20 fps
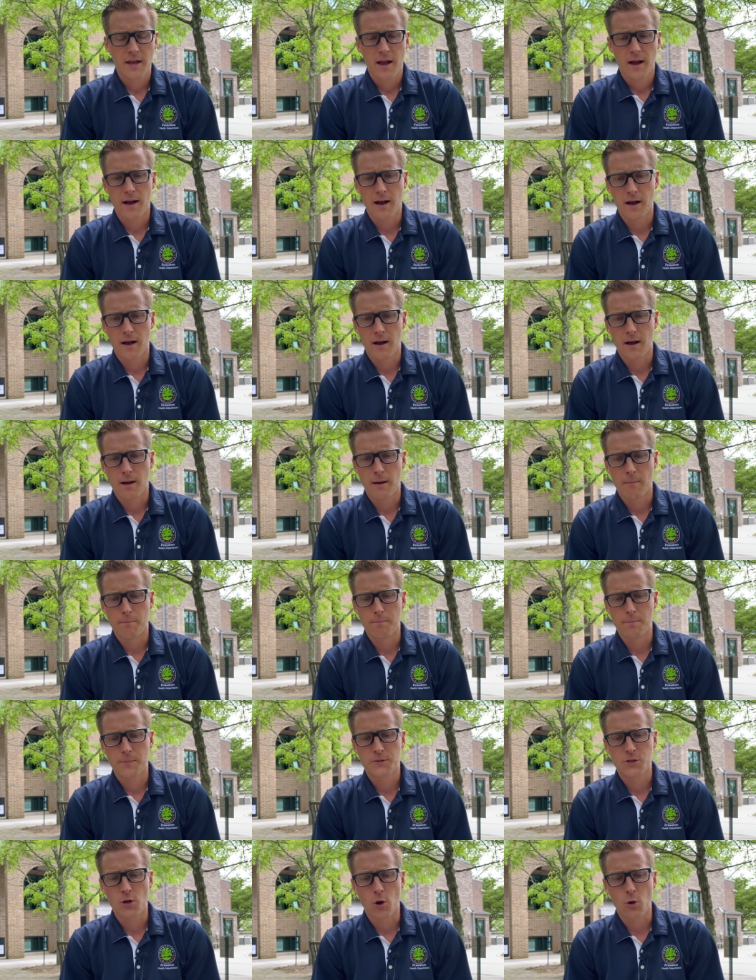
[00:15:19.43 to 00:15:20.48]

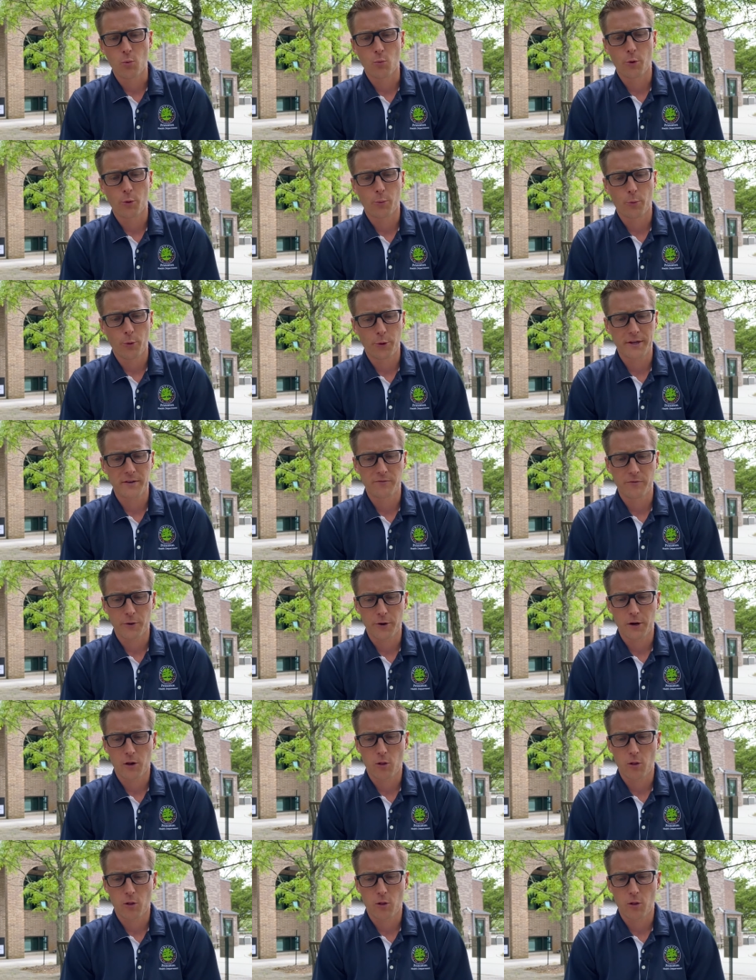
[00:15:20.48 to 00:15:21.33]
So we're working very